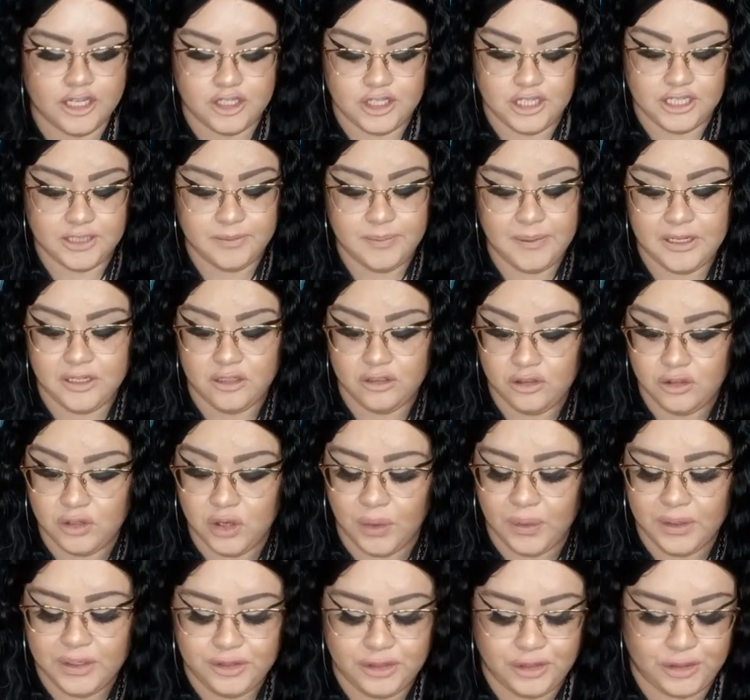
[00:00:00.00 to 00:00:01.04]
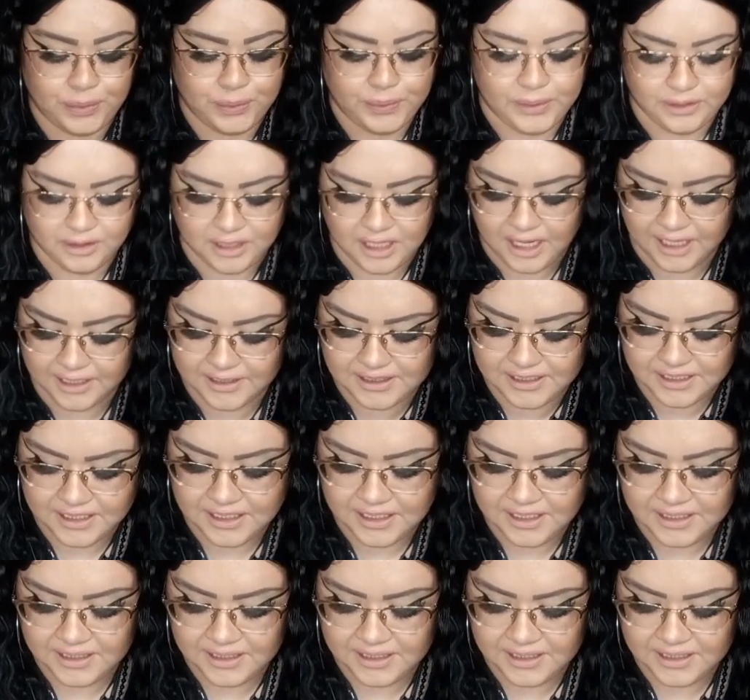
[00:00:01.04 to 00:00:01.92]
She's been going through a lot.